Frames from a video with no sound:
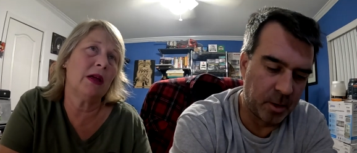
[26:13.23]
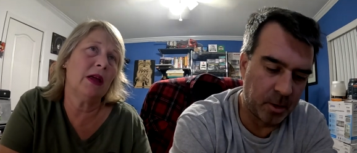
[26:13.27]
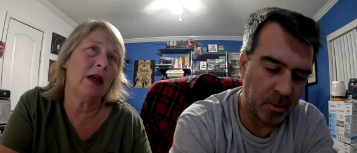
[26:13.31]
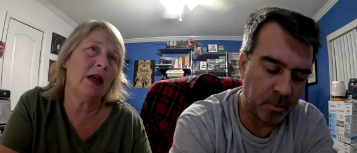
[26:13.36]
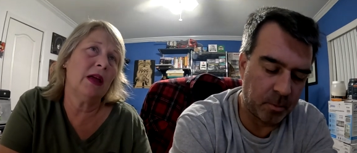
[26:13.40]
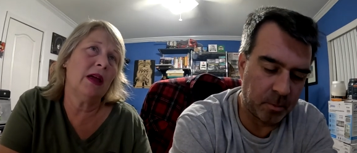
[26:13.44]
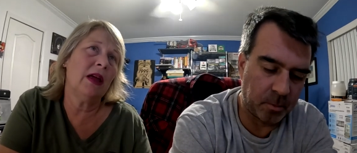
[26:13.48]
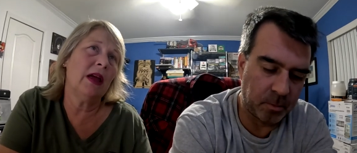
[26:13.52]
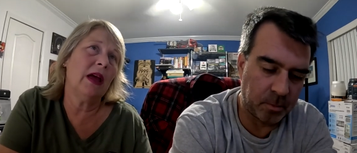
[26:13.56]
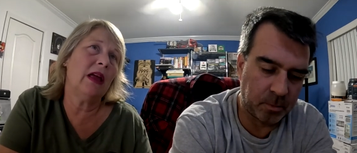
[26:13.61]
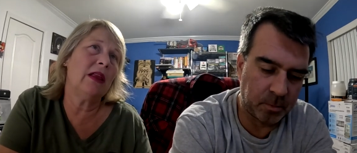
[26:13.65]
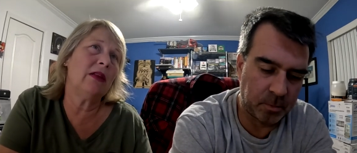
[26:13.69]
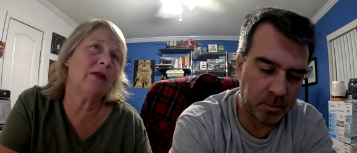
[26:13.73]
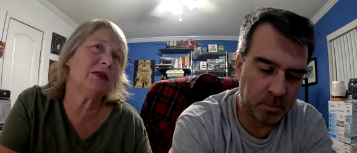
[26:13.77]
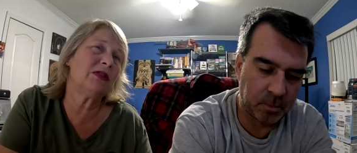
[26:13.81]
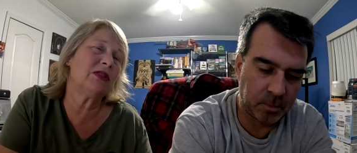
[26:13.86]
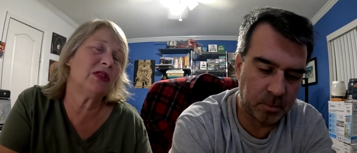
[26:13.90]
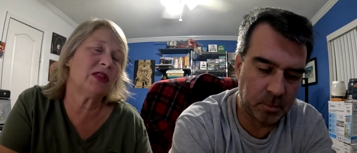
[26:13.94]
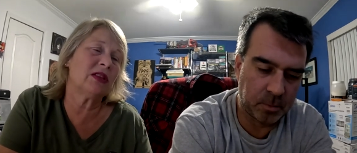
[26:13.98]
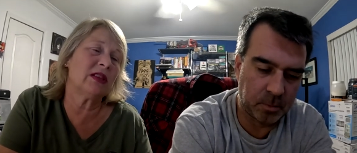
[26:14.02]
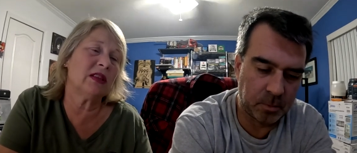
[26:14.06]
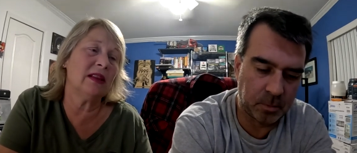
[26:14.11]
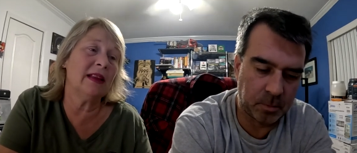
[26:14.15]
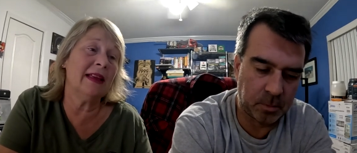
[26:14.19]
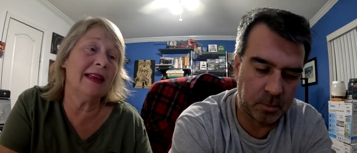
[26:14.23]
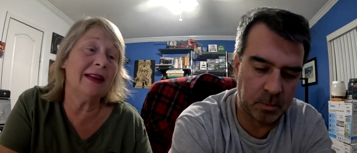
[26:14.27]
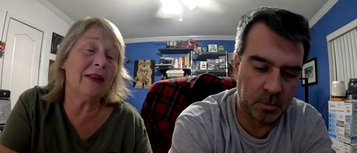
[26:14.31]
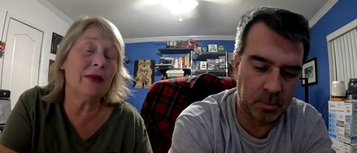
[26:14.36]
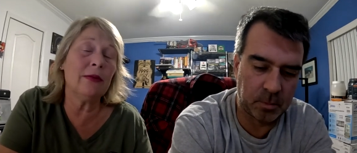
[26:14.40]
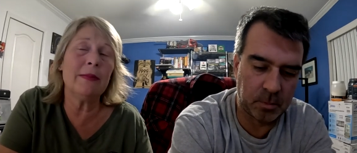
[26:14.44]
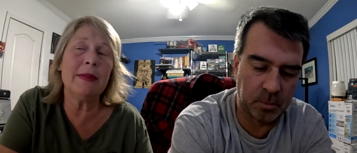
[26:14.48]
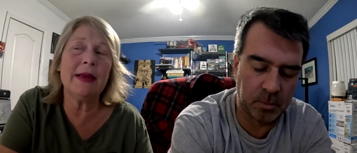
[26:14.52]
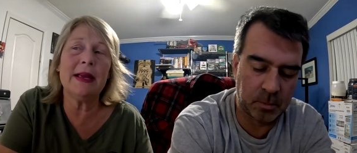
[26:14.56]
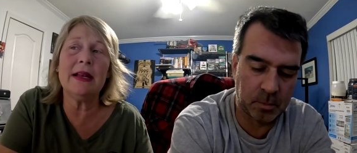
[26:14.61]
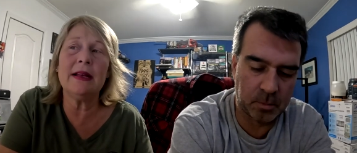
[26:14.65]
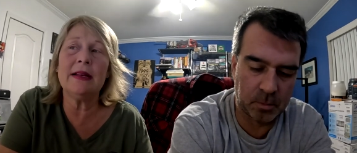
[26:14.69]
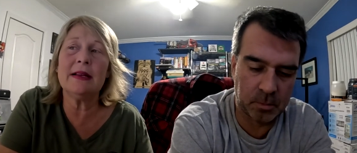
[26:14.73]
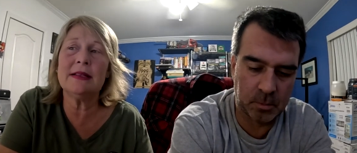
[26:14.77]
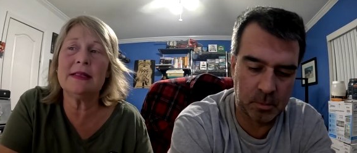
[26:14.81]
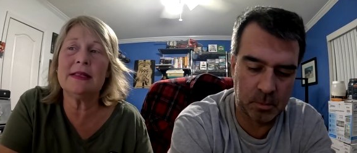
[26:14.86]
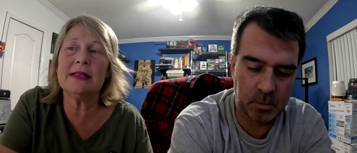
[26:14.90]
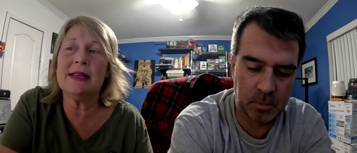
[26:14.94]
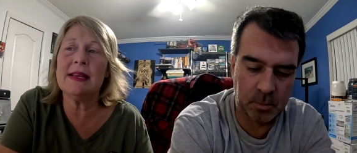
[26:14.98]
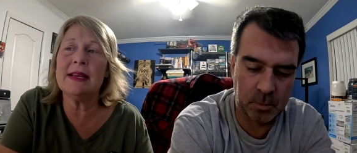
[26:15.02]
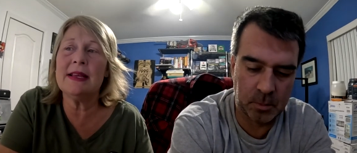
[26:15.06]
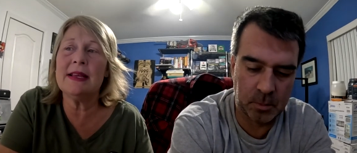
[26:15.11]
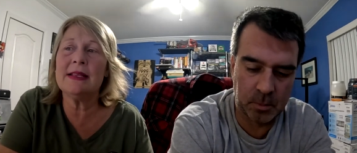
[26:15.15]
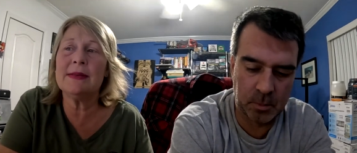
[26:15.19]
Speaker 1: and there was just little
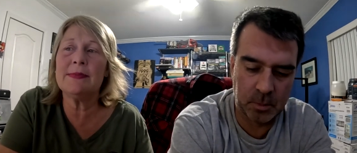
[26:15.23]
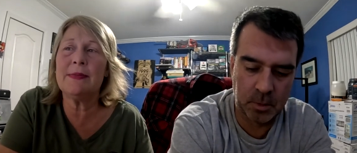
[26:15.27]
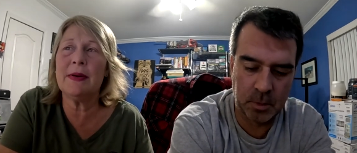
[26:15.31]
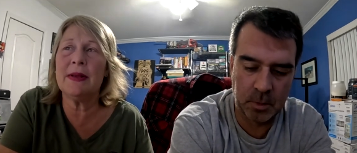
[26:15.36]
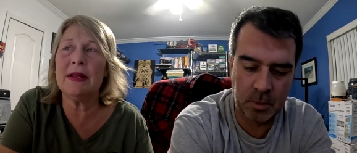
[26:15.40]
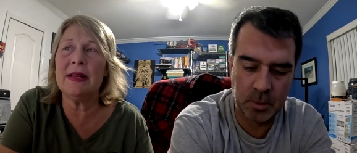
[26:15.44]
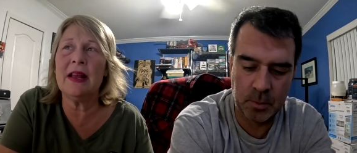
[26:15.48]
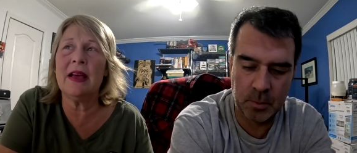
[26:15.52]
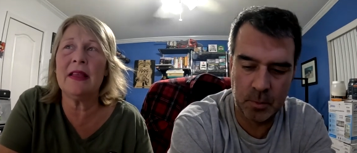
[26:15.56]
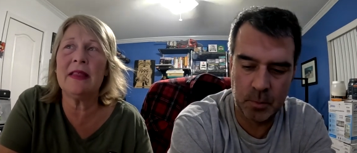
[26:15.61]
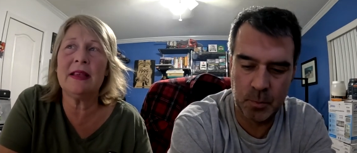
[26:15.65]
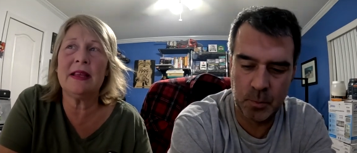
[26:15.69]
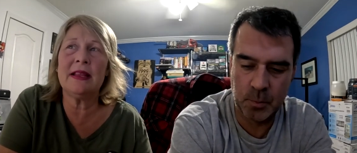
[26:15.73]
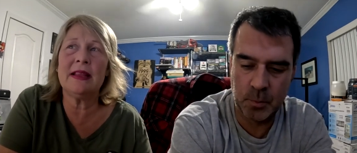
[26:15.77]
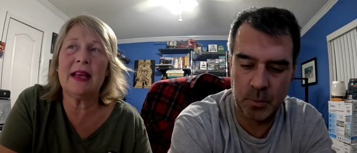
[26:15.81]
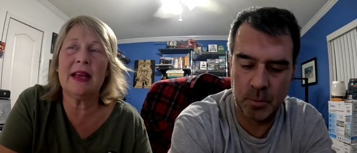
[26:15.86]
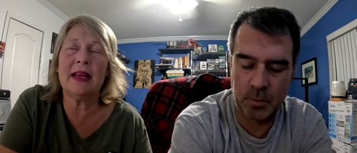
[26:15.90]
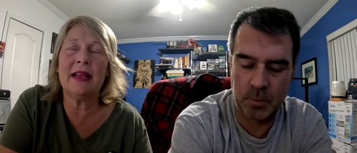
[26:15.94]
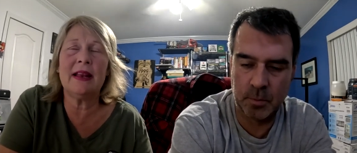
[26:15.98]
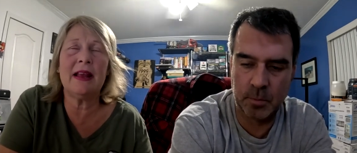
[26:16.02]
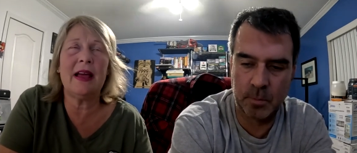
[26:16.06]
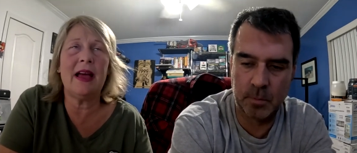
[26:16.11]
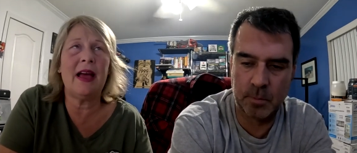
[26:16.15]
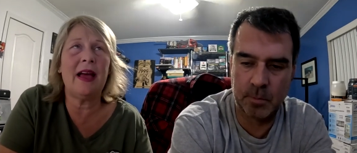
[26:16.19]
maintenance things, but nothing that.